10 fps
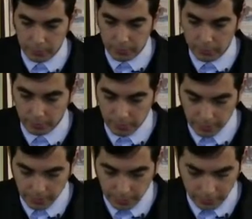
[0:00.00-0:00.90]
She's
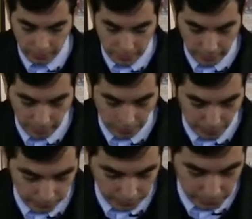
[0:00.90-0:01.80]
quoting here
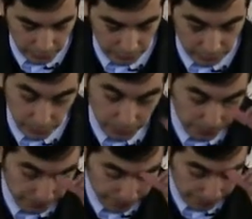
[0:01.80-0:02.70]
Habakkuk chapter 2.